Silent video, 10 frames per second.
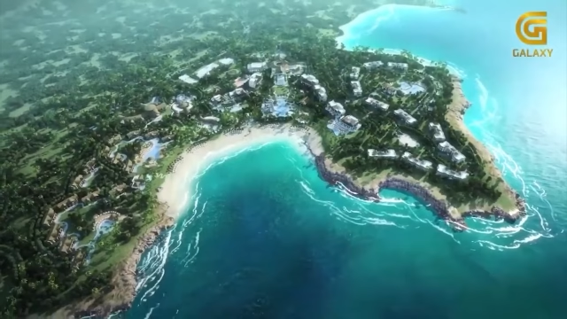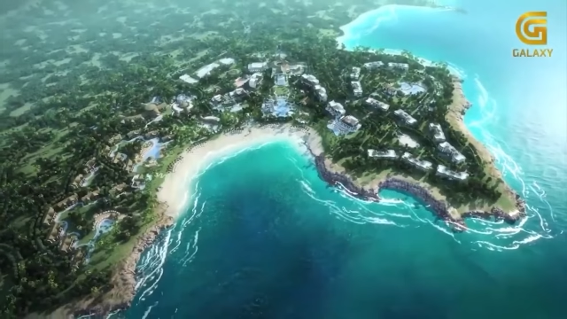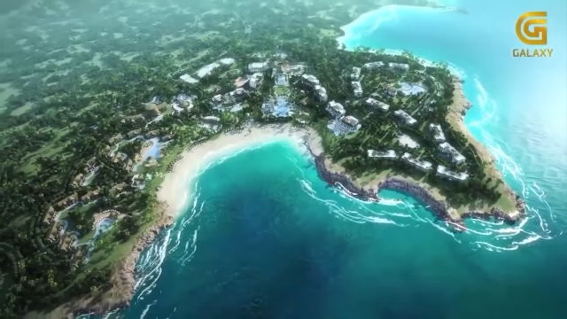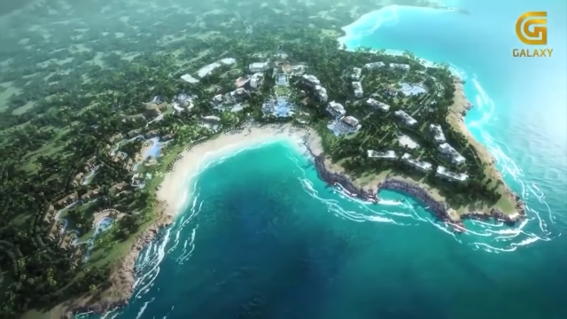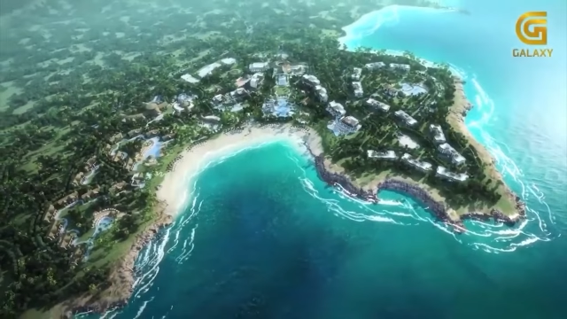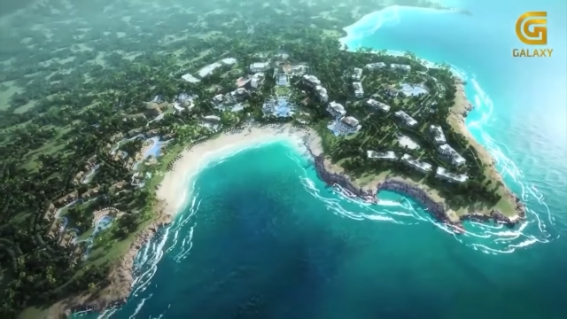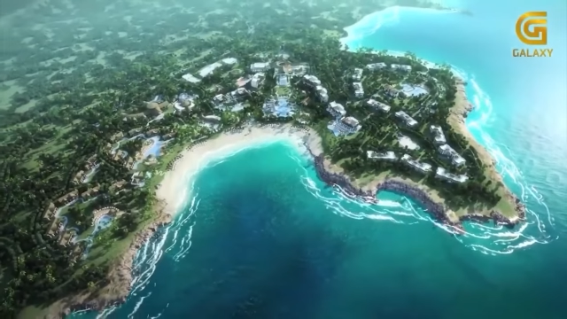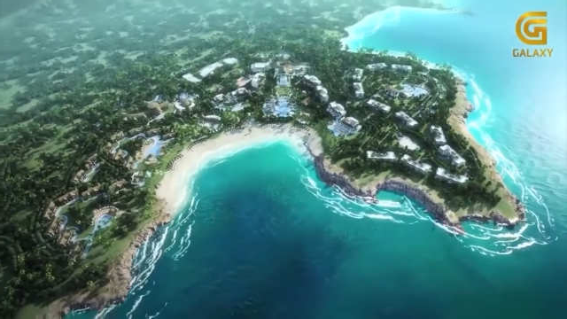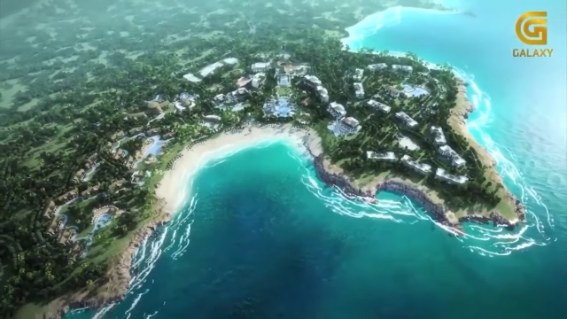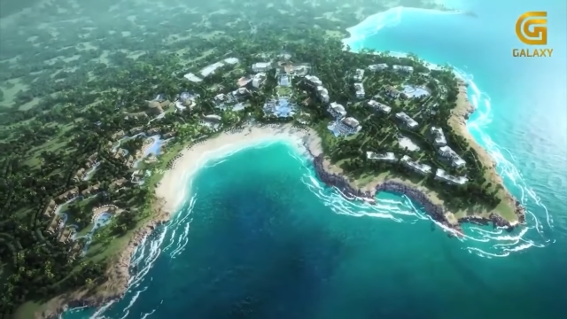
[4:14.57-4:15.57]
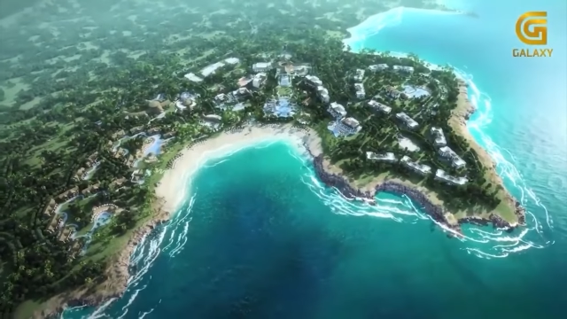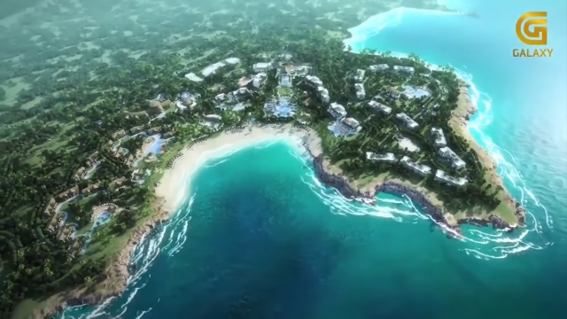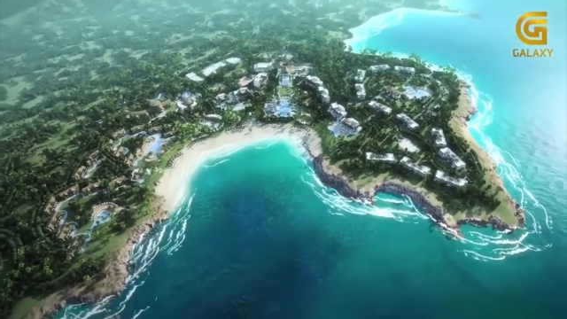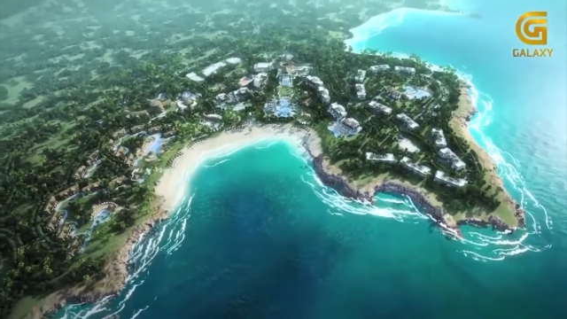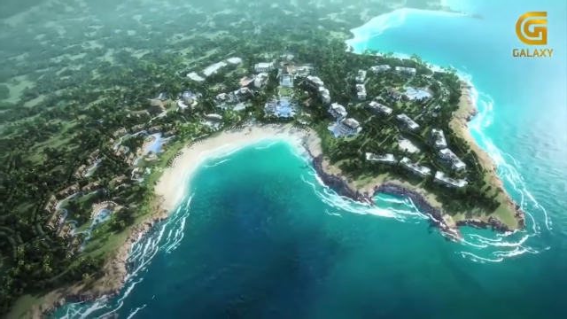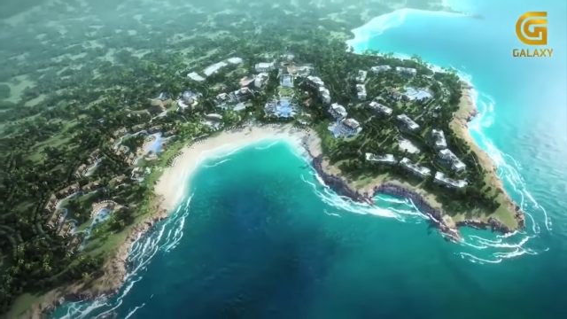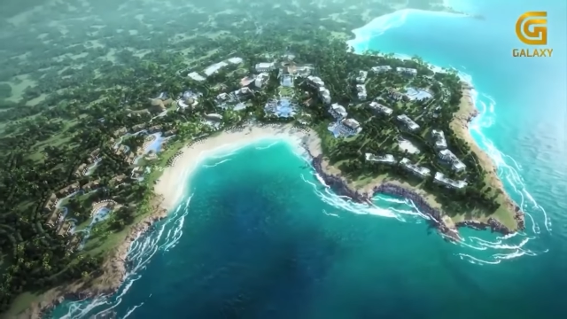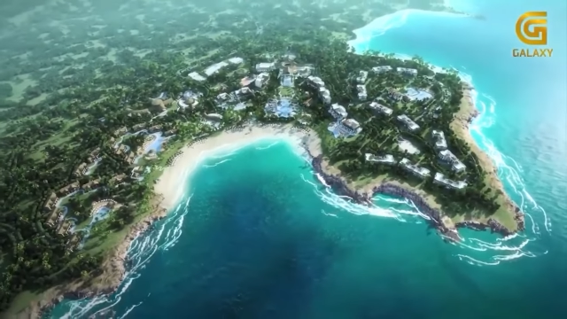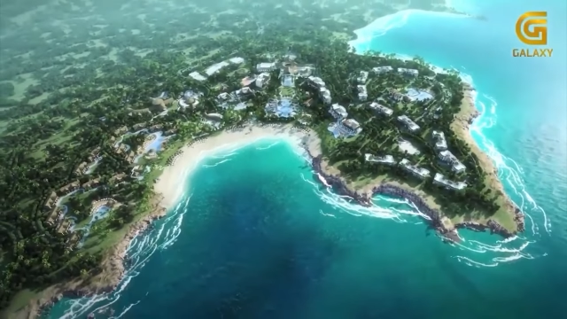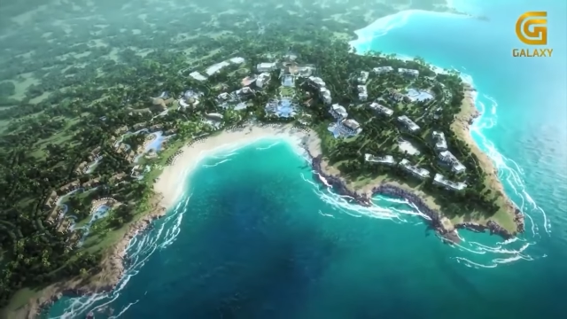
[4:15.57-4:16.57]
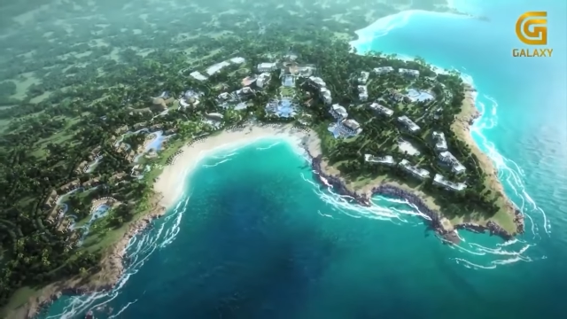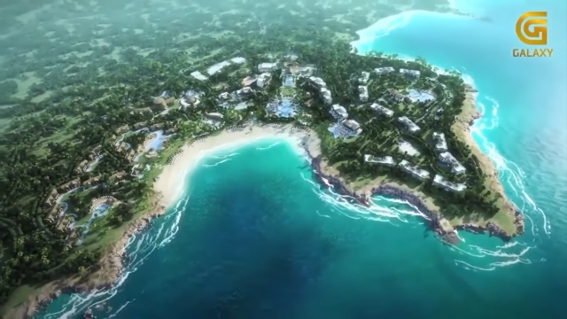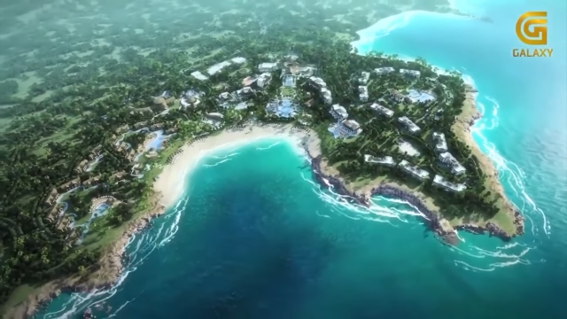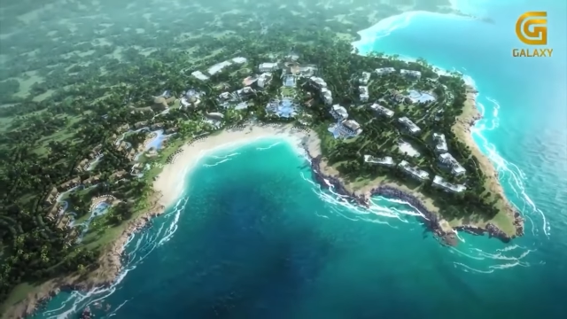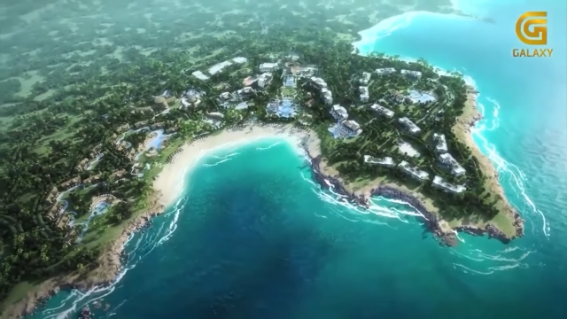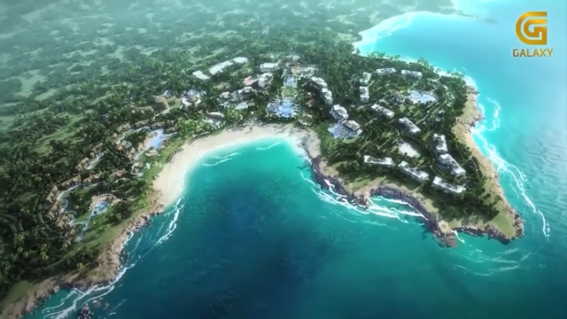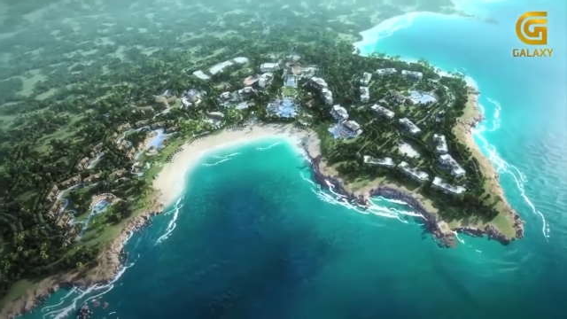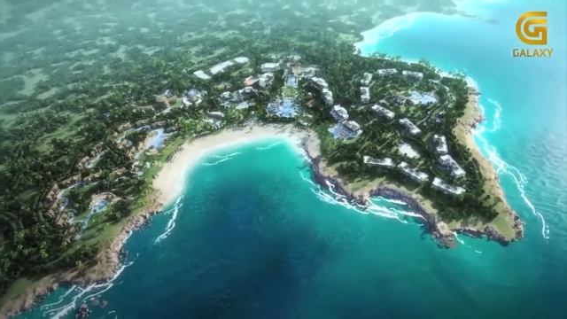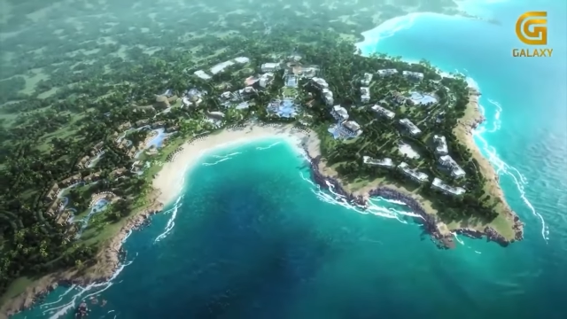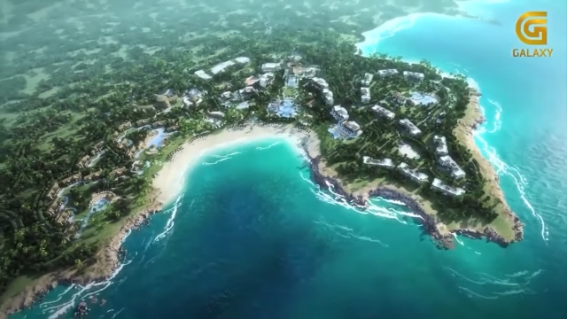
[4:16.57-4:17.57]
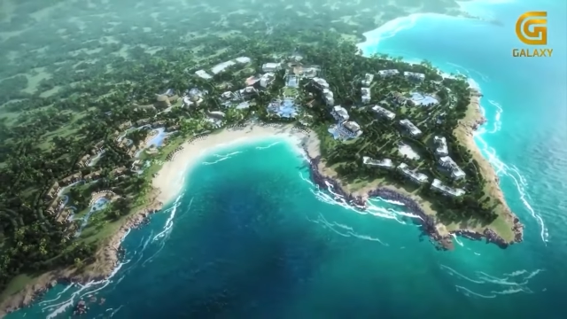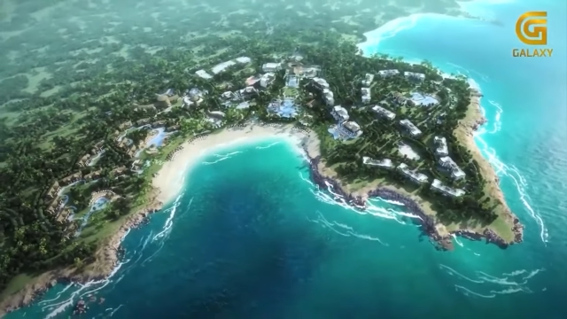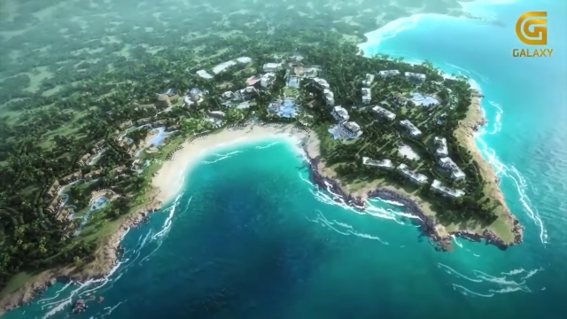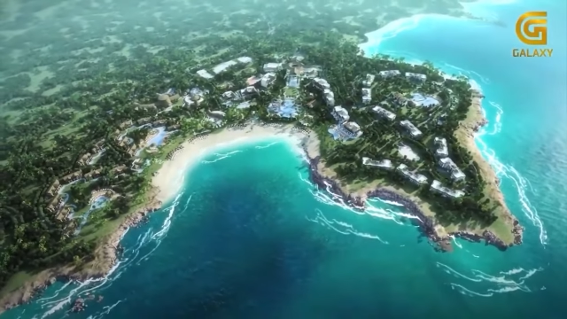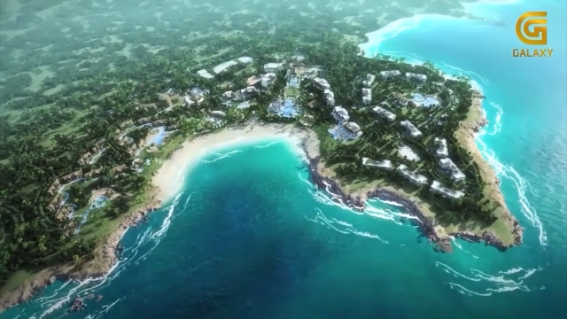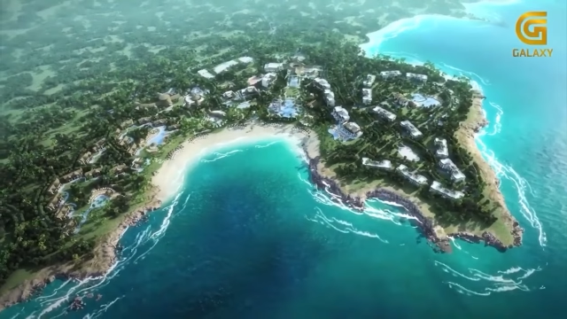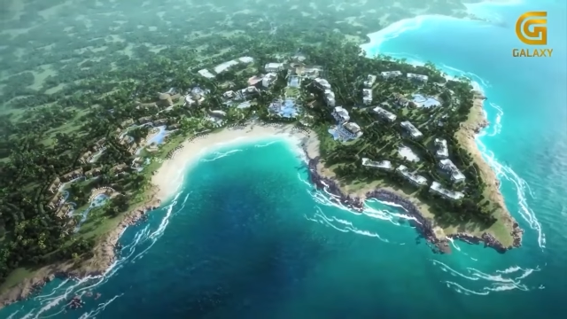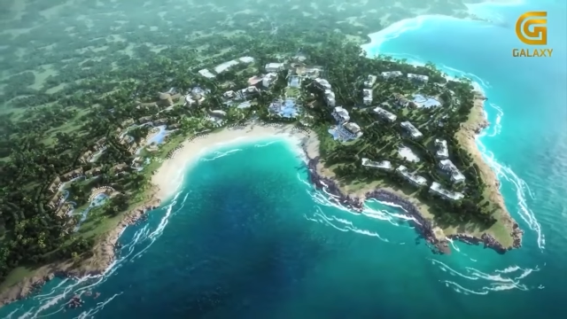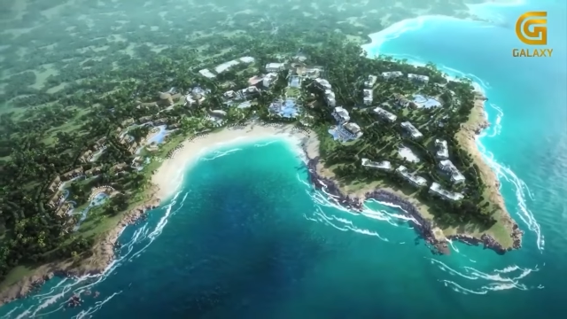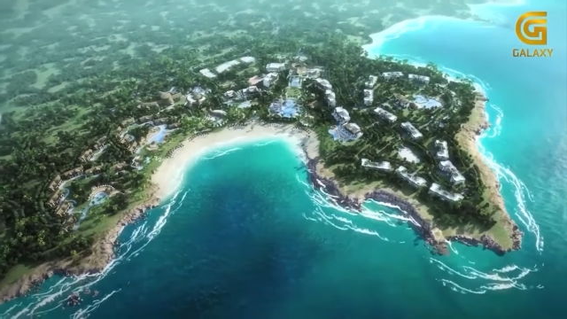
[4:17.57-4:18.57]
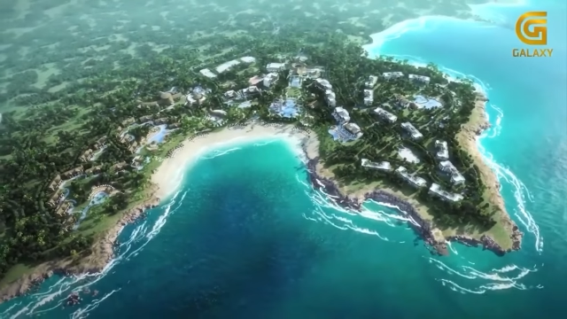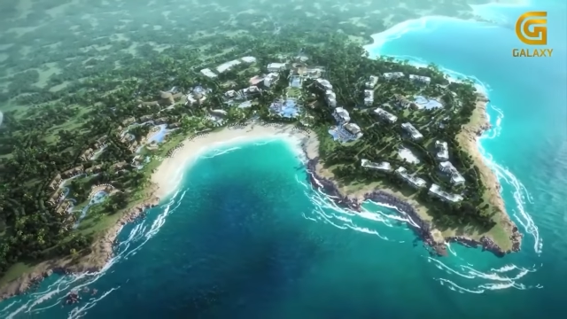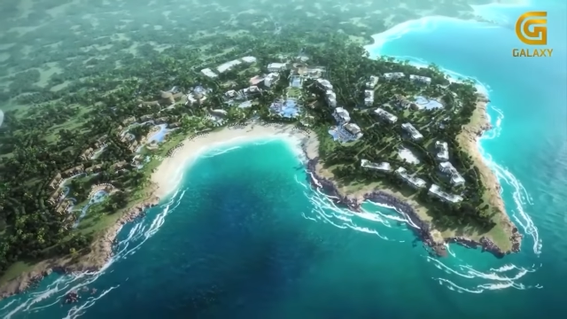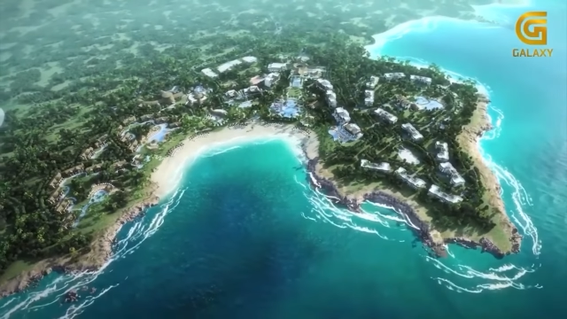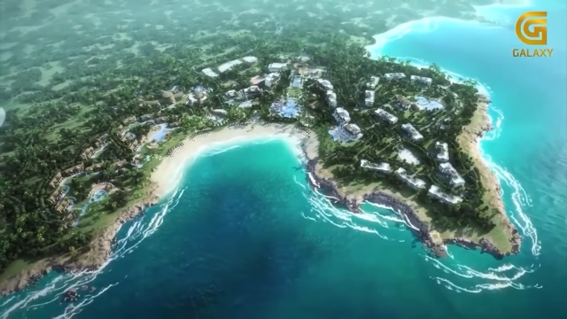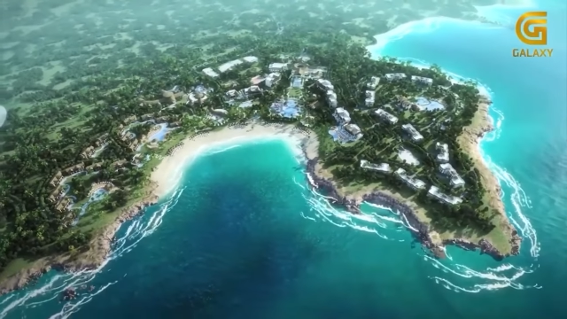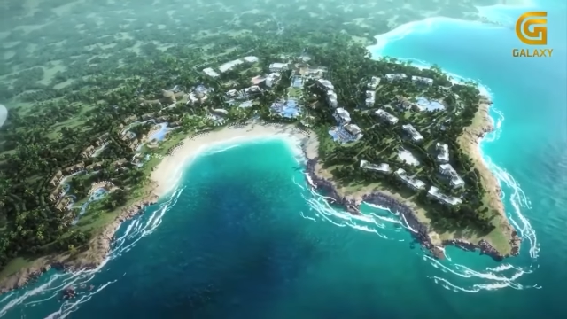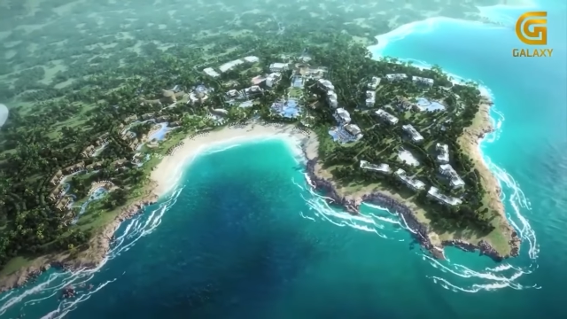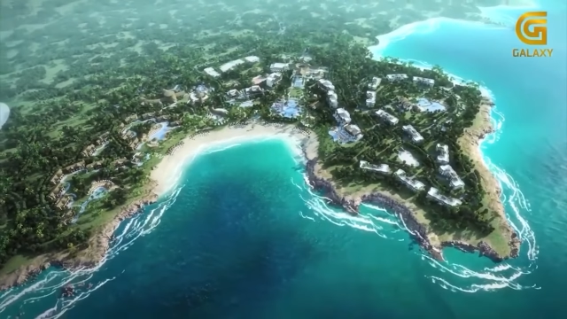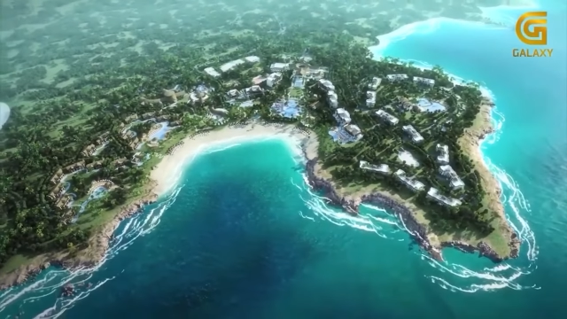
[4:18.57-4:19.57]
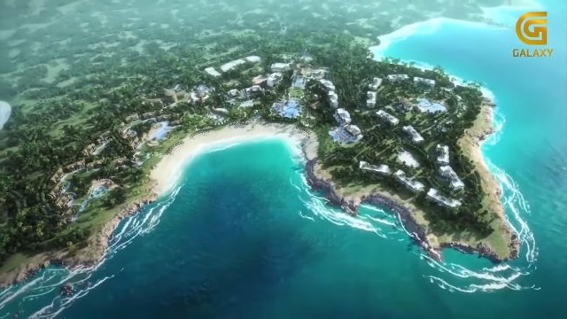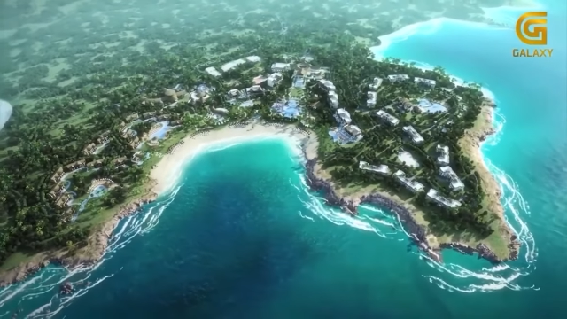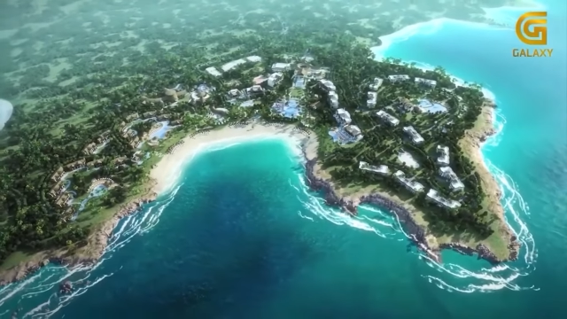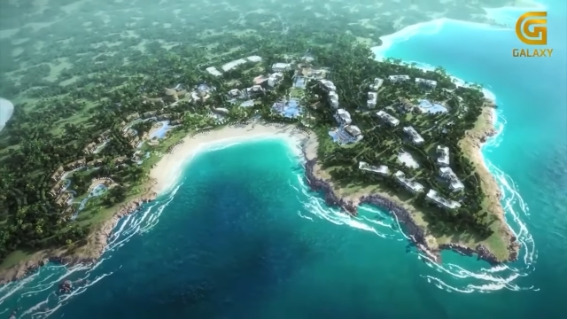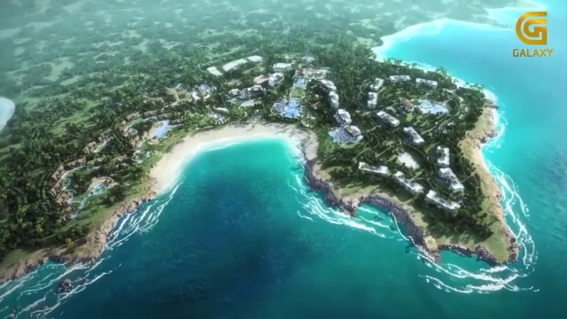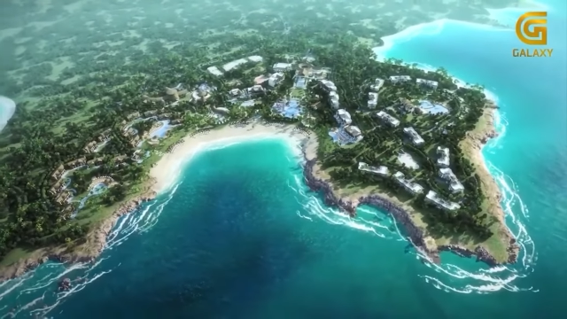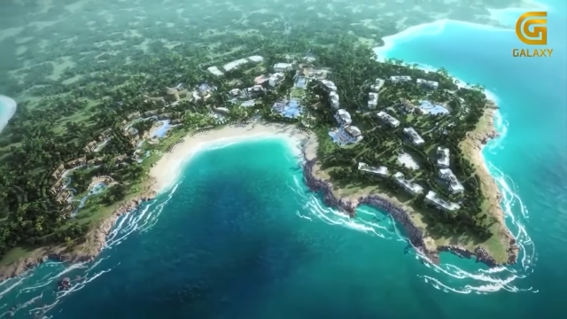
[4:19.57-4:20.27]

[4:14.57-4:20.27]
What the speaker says: (no speaker visible)